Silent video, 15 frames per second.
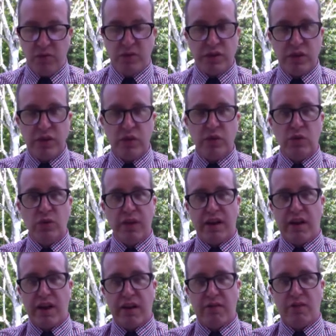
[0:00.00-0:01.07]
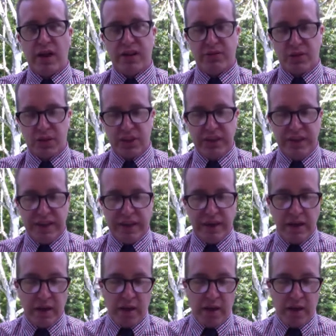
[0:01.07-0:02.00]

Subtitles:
was new, with a kind of retro chic.